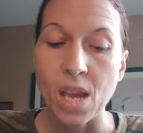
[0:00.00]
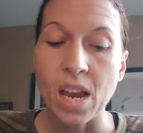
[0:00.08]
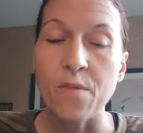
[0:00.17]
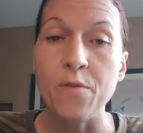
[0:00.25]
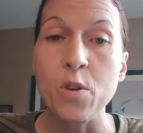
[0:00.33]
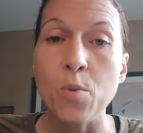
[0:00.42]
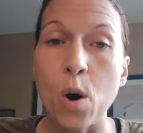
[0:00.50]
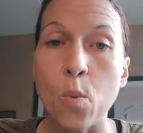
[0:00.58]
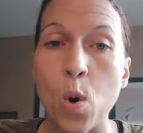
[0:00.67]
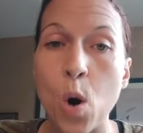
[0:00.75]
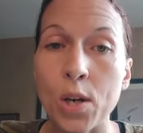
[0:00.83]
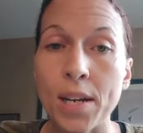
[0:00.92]
if you are
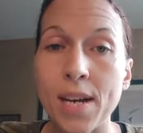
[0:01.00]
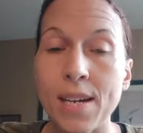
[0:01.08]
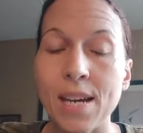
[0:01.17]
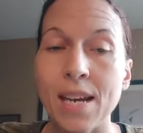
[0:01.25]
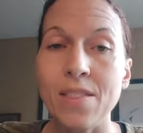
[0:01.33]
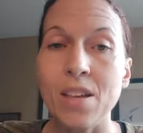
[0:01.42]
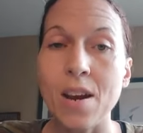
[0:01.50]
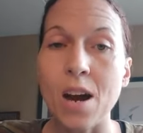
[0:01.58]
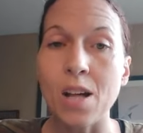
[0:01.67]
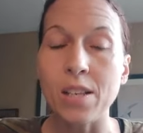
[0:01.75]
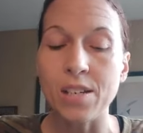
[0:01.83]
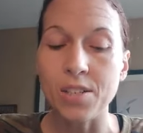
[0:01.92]
walking in the
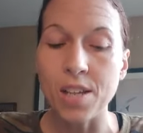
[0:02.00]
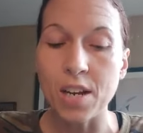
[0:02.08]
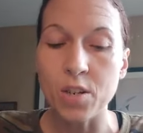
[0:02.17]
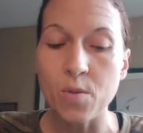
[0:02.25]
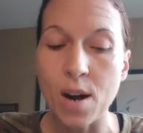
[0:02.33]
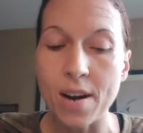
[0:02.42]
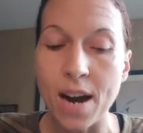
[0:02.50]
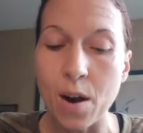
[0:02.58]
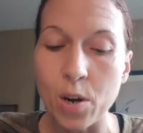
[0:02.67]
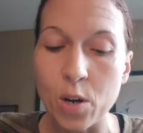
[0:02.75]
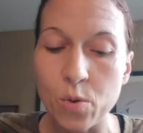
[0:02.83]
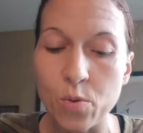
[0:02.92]
knowledge that you are
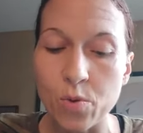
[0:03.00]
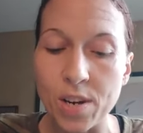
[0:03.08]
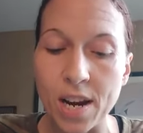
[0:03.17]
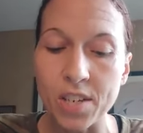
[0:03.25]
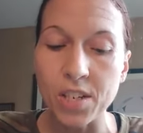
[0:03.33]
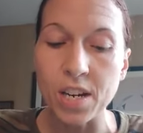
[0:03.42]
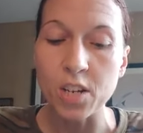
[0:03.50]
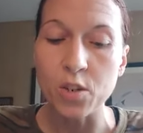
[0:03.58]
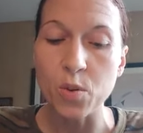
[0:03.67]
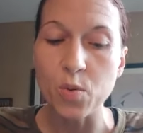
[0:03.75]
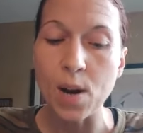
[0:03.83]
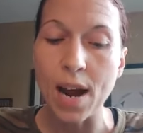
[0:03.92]
now a new creation
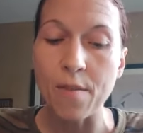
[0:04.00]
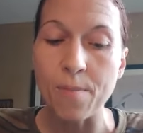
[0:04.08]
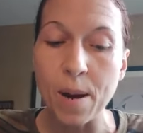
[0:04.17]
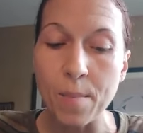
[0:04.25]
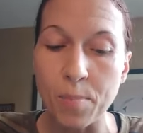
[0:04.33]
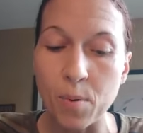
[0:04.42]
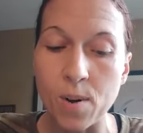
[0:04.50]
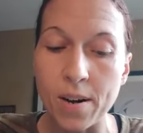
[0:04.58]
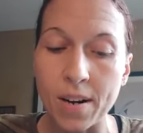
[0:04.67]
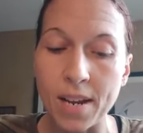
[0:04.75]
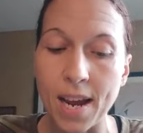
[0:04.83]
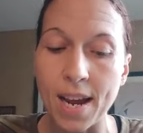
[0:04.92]
and you have been born
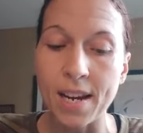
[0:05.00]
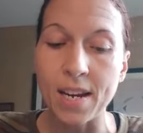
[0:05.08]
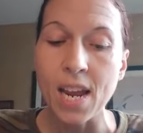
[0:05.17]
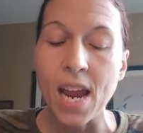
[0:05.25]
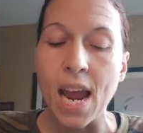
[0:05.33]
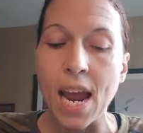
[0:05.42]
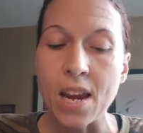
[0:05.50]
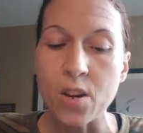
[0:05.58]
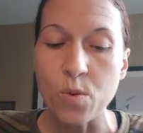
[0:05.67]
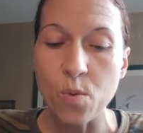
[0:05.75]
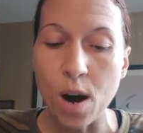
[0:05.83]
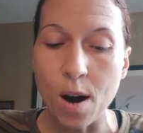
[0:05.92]
again
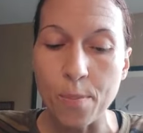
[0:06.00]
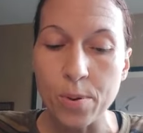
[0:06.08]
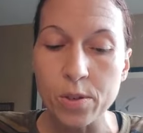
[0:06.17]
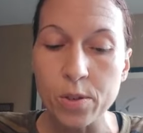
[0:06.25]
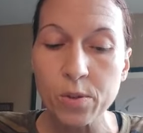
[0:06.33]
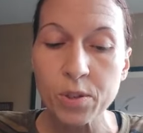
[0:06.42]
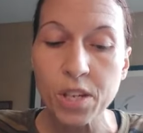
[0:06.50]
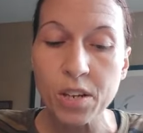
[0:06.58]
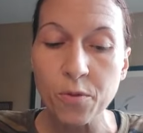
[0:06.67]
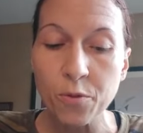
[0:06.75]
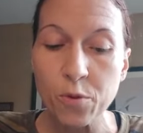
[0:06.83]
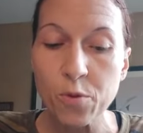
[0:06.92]
and you are
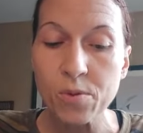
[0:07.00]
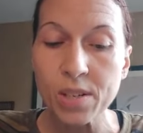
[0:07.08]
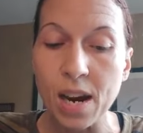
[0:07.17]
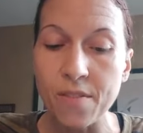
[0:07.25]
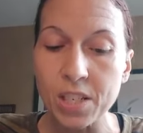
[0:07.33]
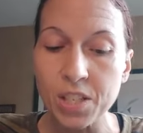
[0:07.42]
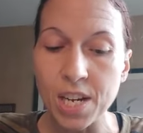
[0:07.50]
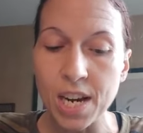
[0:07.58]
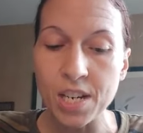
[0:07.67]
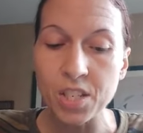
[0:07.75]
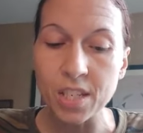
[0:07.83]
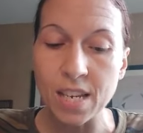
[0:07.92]
producing fruit of a
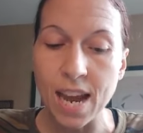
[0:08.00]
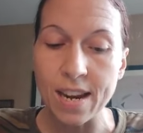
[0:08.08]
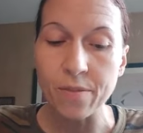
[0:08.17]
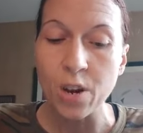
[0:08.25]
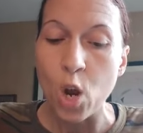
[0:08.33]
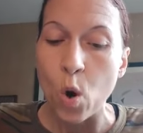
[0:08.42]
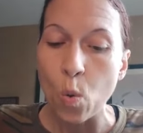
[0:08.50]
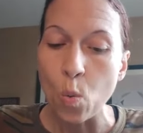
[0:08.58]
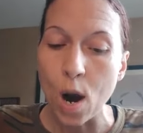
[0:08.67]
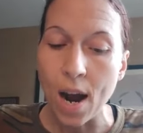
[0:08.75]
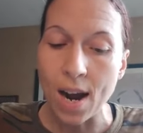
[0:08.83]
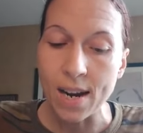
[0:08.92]
changed life,
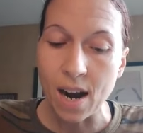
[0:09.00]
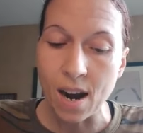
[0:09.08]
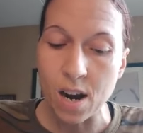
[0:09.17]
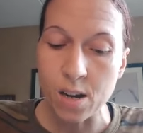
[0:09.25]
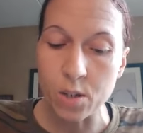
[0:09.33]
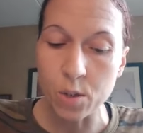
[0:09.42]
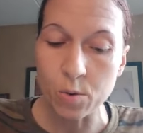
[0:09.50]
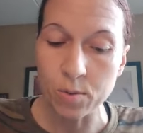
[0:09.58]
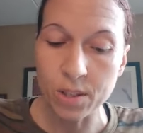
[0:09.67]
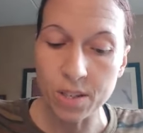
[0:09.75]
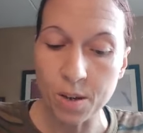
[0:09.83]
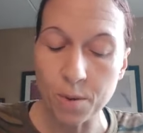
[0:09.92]
why are you
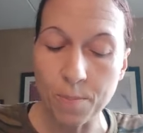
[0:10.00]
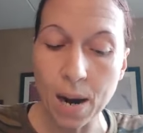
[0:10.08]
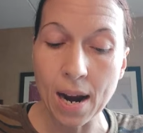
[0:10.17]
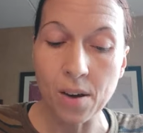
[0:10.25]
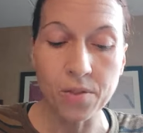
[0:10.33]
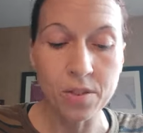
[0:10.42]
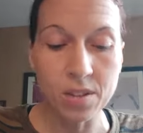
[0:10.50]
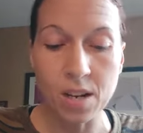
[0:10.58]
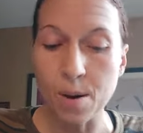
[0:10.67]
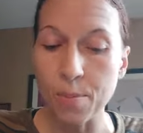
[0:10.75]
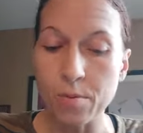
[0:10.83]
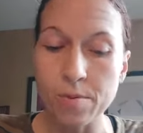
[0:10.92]
still bound? There's a
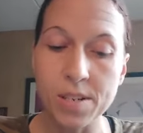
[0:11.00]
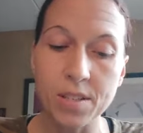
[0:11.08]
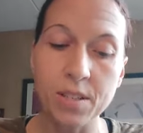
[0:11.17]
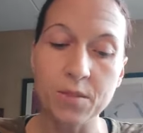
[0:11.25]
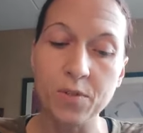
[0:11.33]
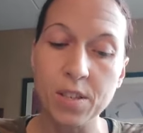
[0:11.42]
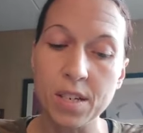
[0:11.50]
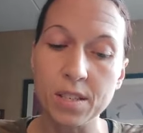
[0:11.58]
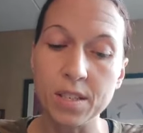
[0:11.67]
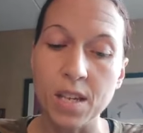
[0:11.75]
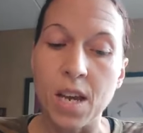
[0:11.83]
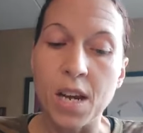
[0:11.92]
couple reasons for
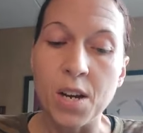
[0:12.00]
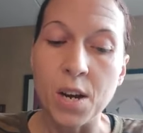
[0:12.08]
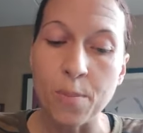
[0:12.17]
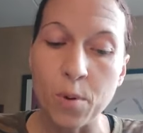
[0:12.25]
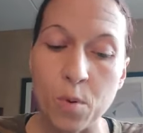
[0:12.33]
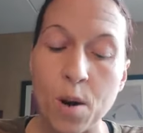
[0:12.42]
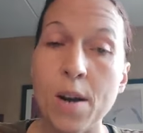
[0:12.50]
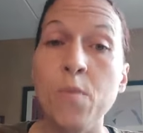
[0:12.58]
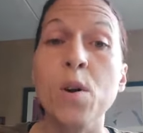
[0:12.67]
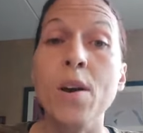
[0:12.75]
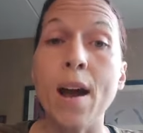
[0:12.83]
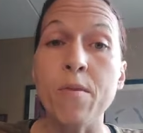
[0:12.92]
this. Number one,
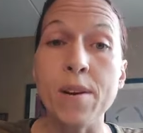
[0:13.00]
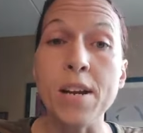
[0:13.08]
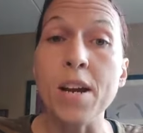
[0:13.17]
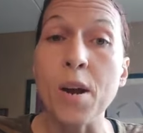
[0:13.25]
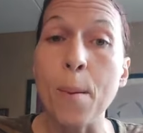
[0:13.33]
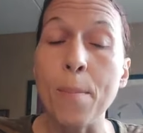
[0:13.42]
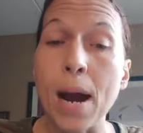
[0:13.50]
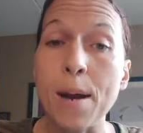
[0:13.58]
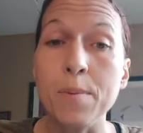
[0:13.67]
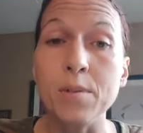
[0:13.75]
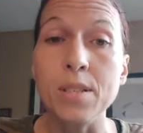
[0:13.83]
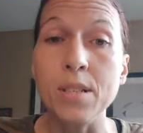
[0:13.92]
we're not reading our
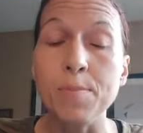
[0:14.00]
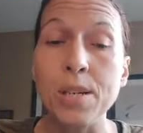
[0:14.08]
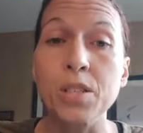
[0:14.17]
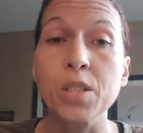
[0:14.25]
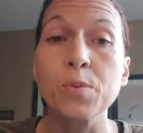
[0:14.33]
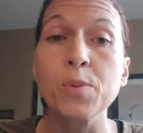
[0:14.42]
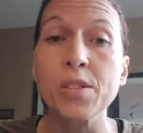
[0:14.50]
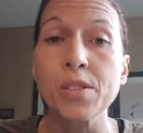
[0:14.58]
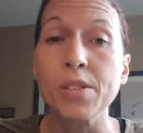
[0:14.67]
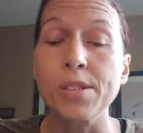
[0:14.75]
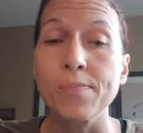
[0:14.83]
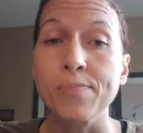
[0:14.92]
Bibles as much as we
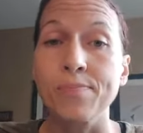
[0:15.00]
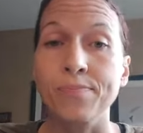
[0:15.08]
should.